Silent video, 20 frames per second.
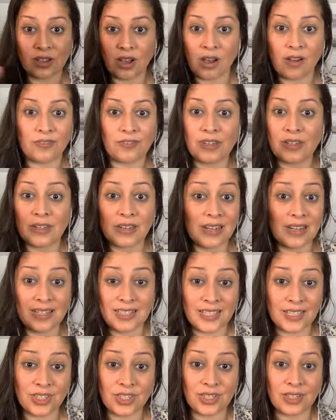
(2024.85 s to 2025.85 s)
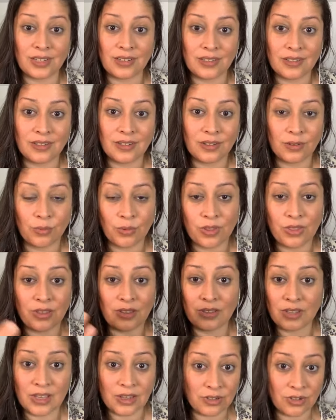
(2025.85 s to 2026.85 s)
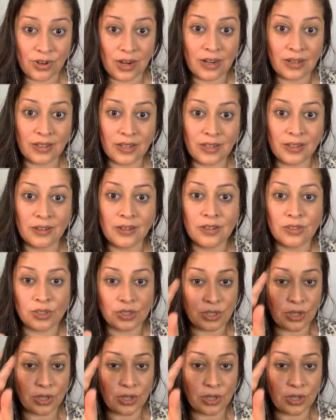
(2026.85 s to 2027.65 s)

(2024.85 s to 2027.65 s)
it's often an addiction with the adrenaline.